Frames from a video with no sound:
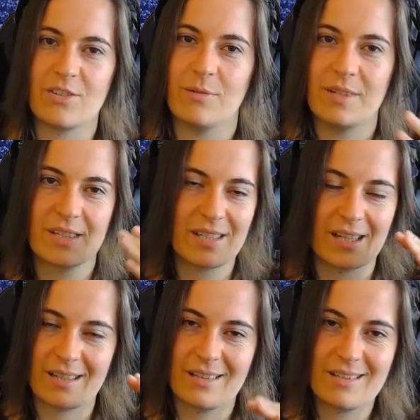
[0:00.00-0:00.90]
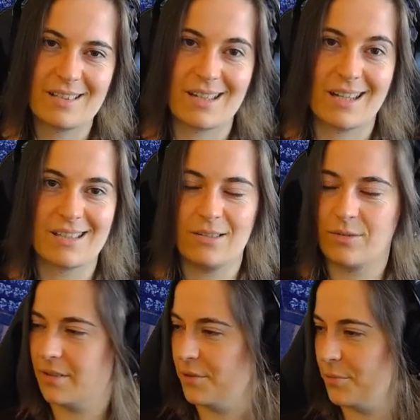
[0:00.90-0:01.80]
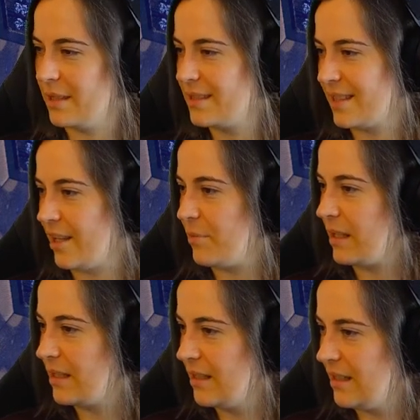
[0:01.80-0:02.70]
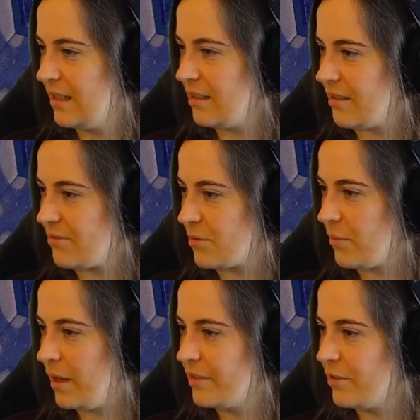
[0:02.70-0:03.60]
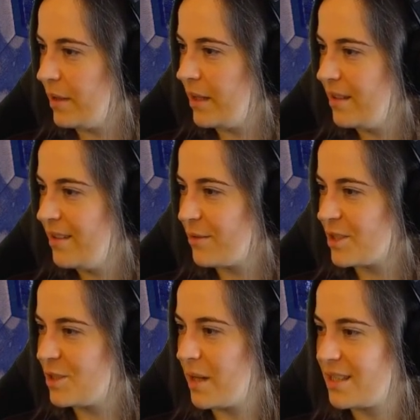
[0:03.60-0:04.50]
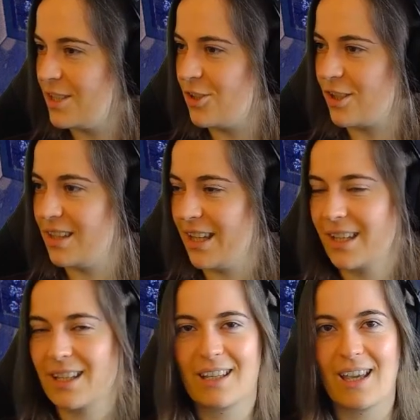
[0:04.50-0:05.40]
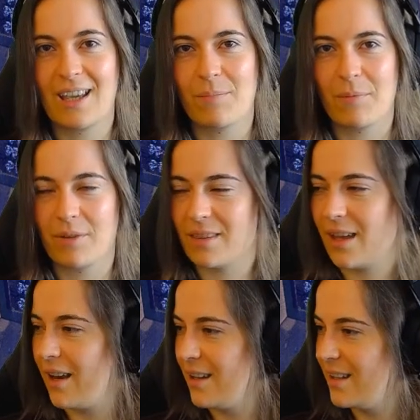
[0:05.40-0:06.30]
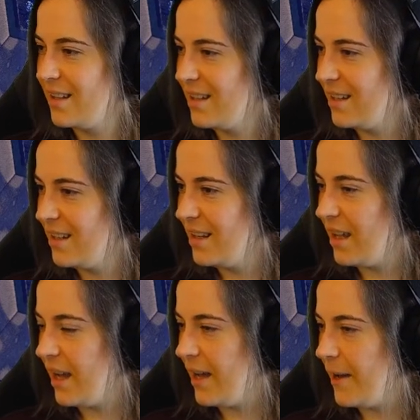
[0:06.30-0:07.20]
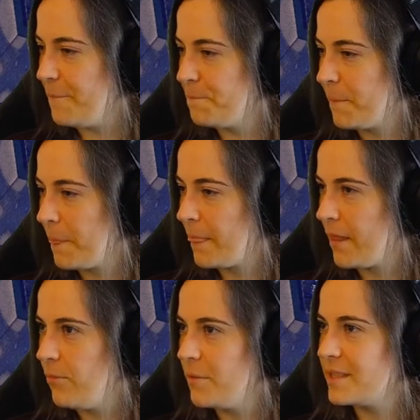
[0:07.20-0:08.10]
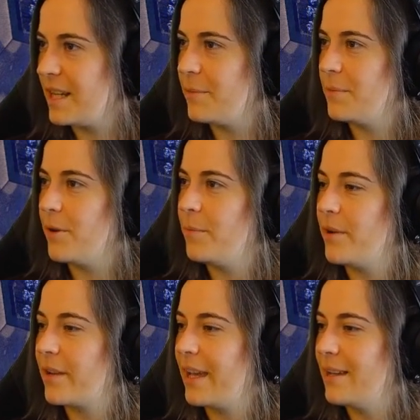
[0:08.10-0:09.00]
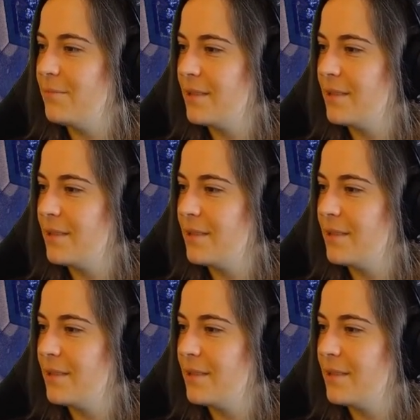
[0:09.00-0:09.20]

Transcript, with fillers: It just like starts to look a little bit samey after a while to me. Respect that you can like keep up with that. Um, what was the name of the mobile game?